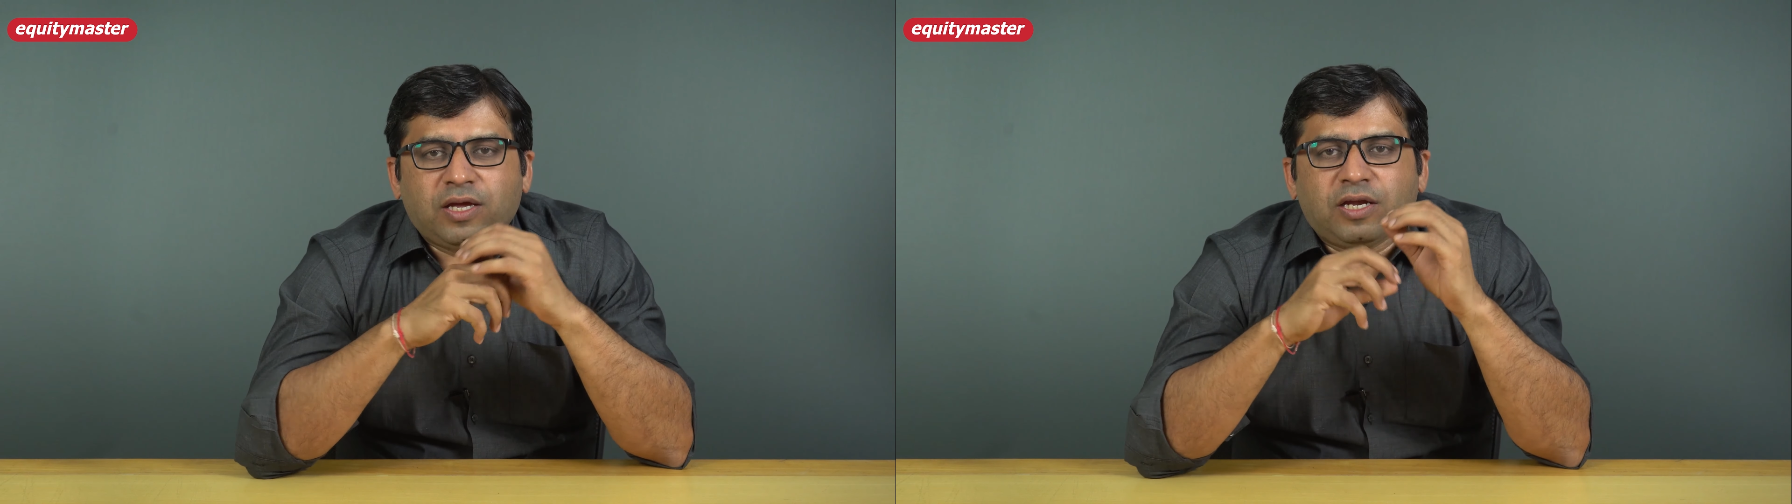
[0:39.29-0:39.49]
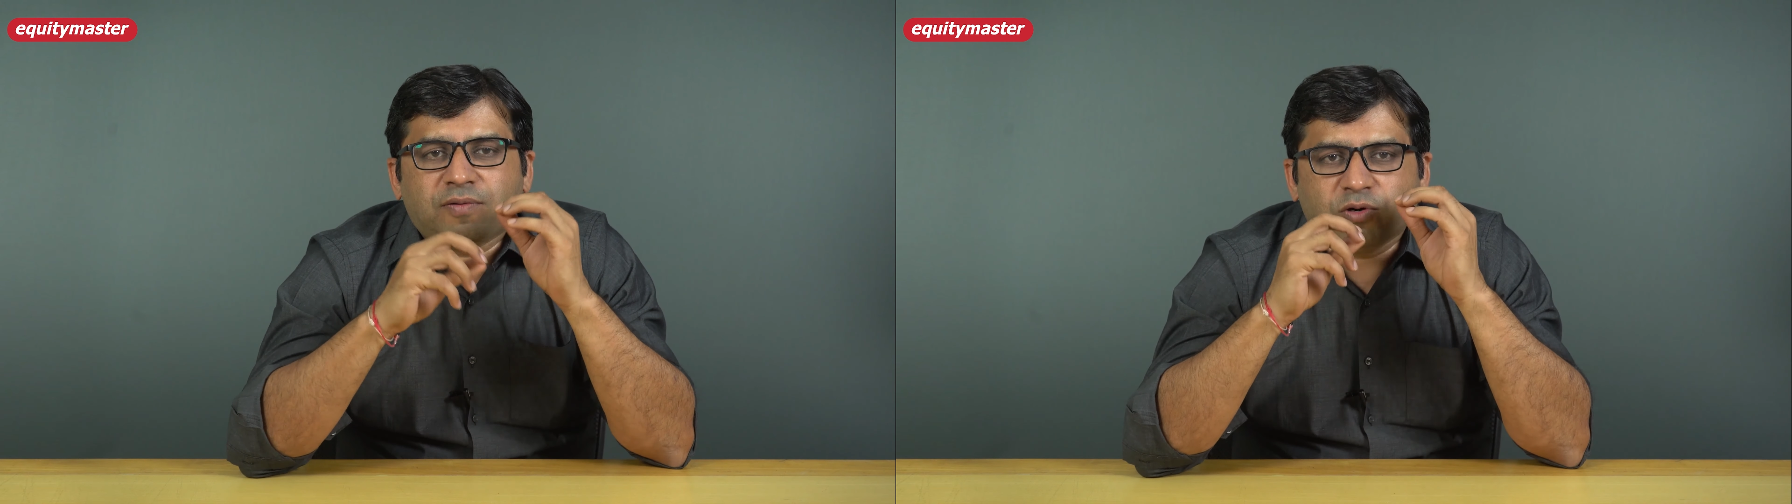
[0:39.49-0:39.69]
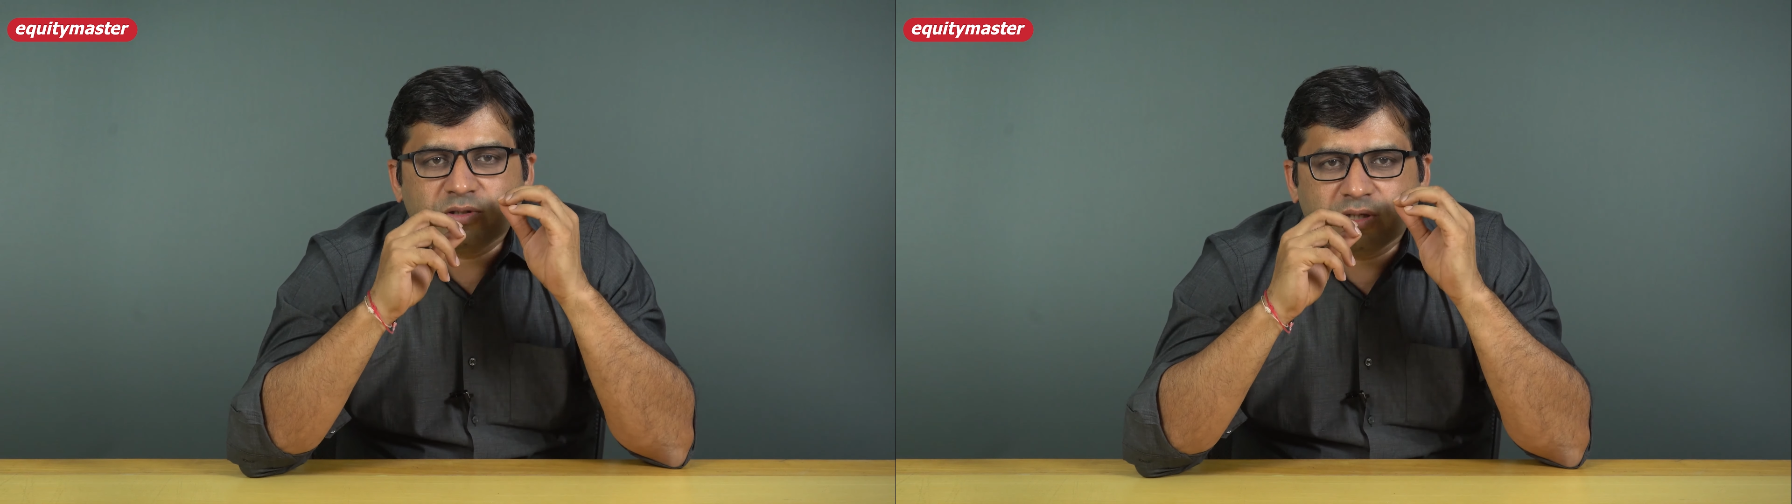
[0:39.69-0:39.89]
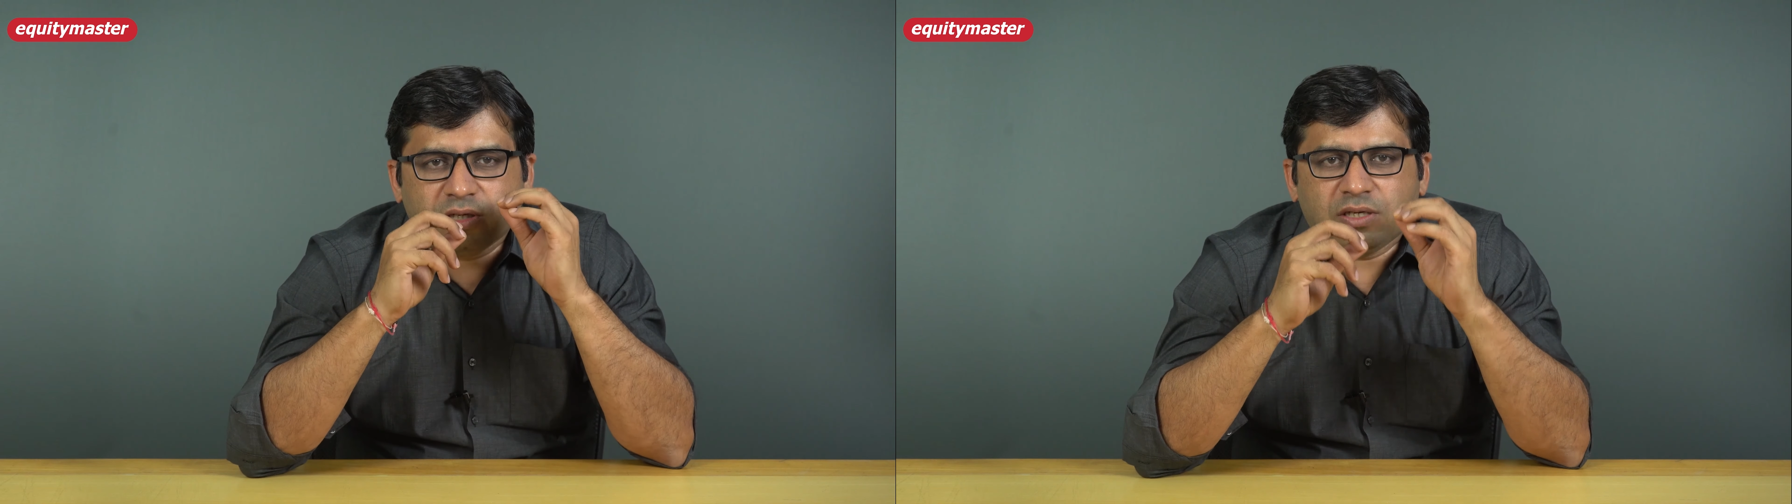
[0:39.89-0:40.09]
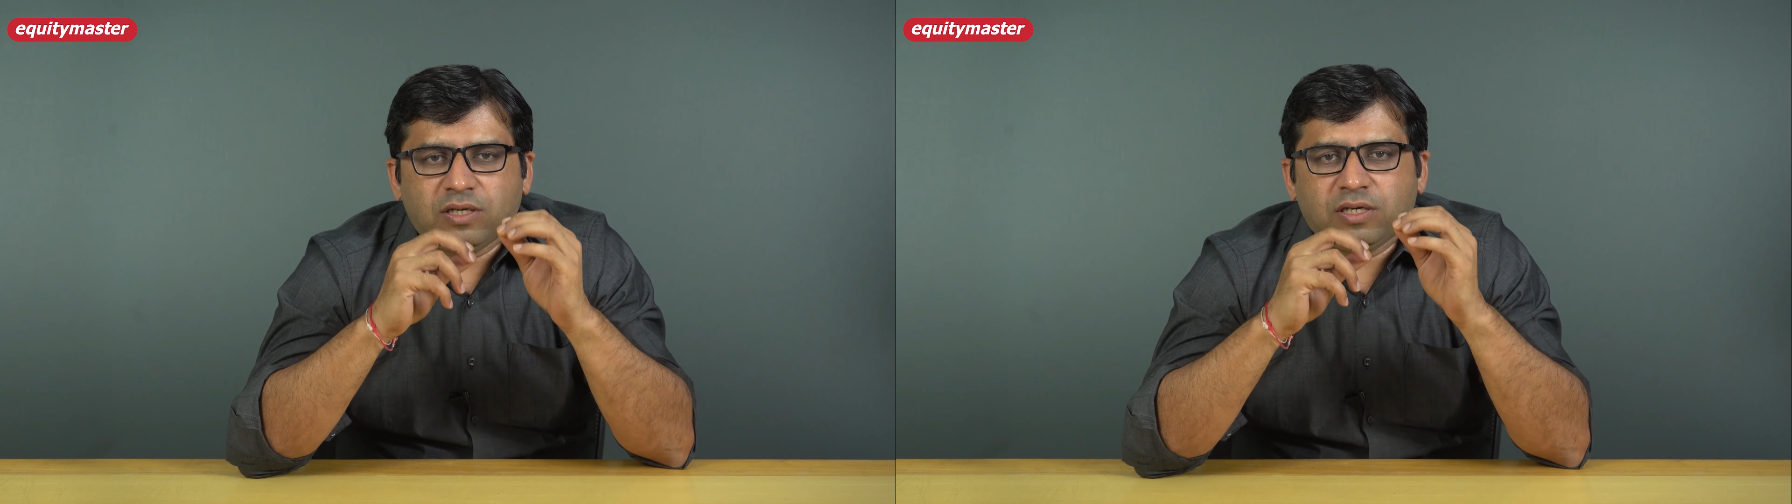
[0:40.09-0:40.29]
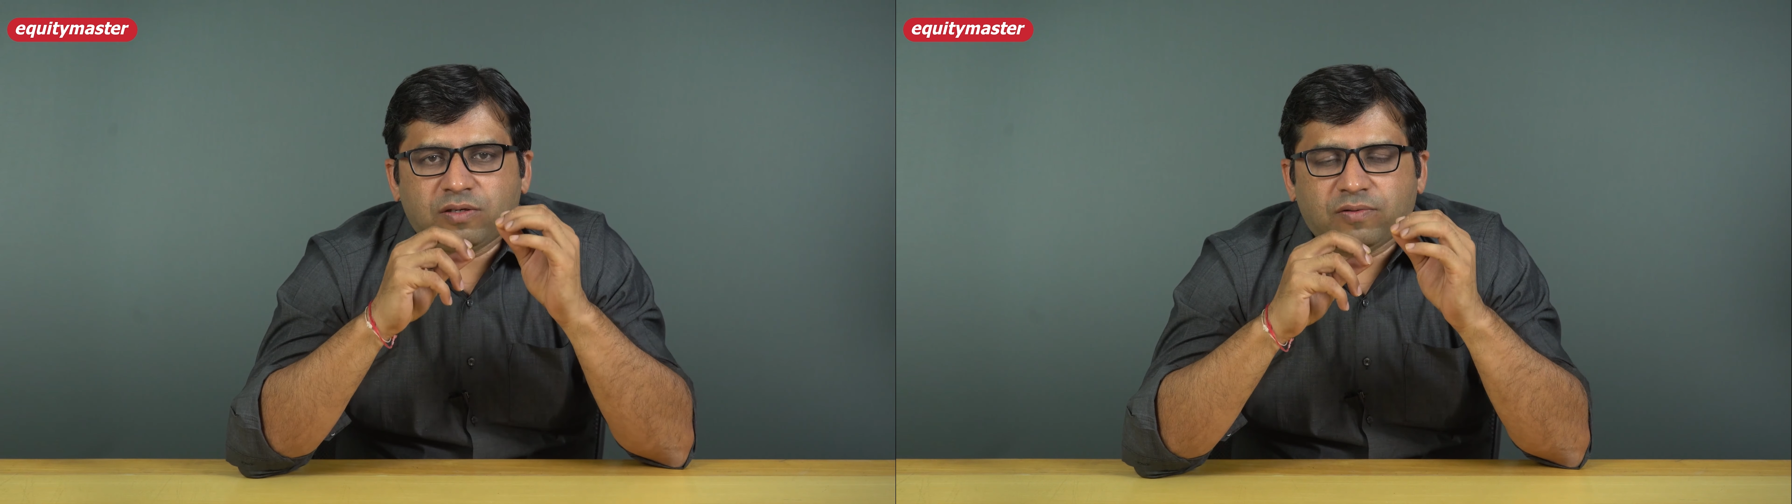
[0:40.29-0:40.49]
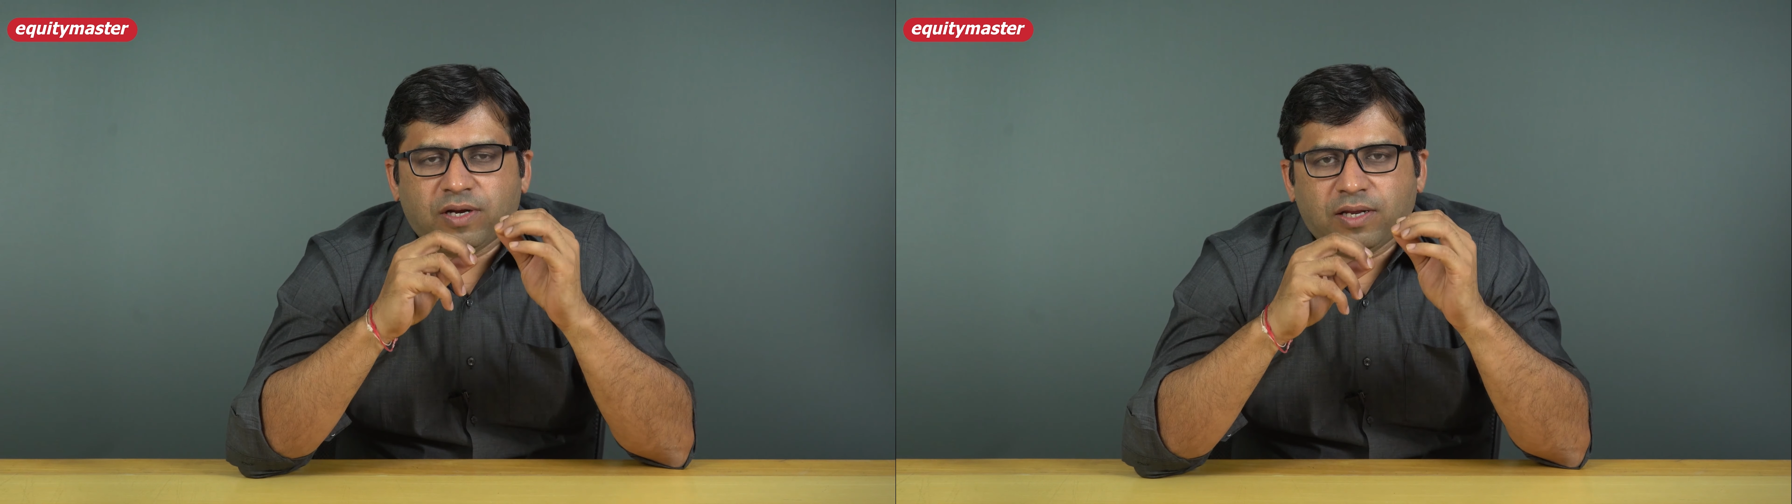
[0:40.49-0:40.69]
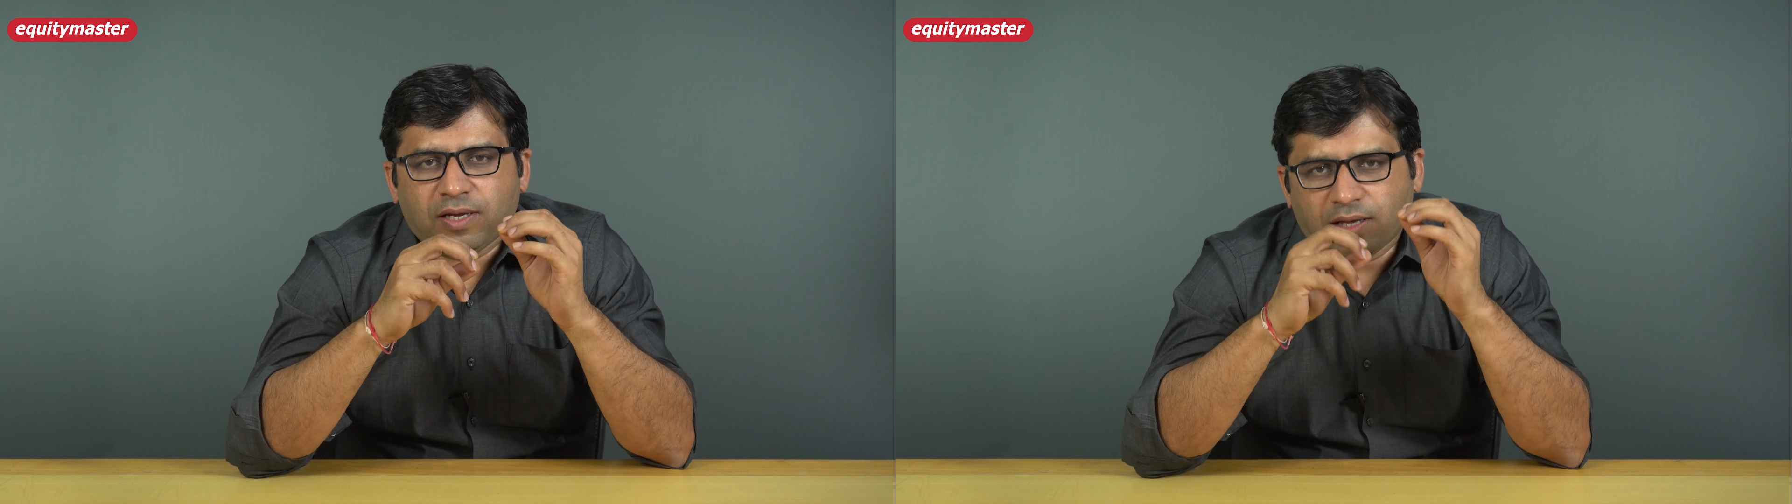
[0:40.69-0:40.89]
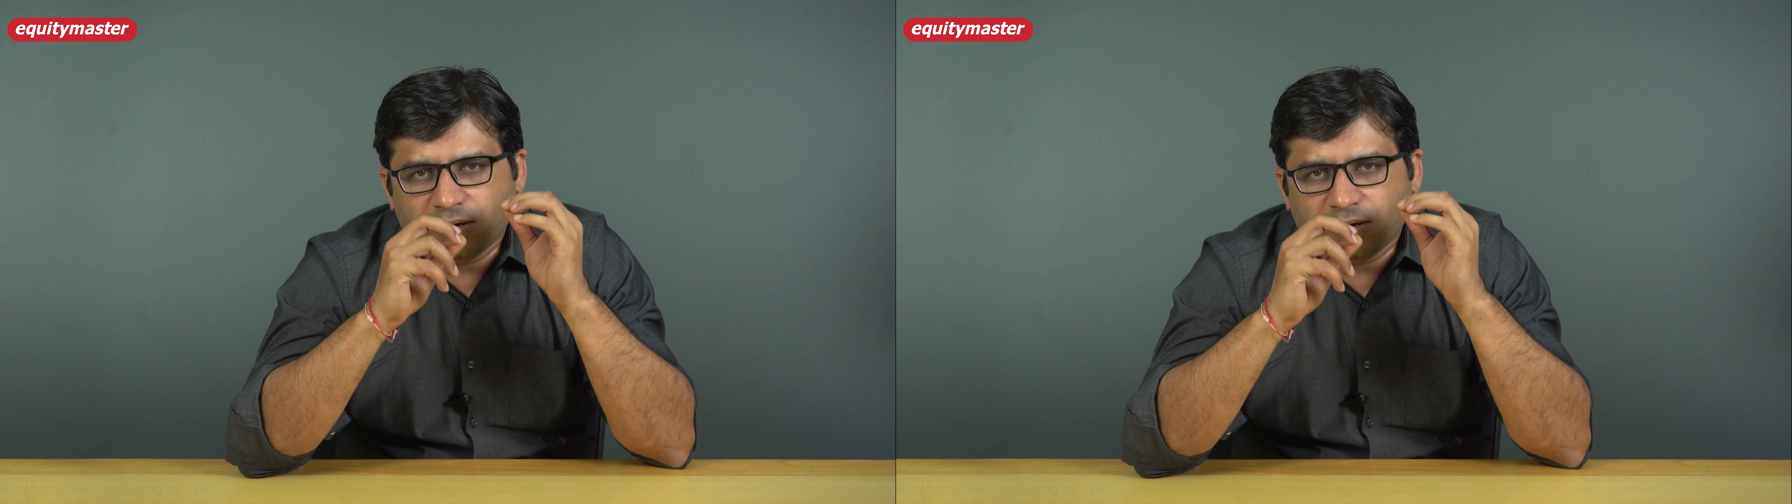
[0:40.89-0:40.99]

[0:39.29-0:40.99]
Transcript: It was indeed trading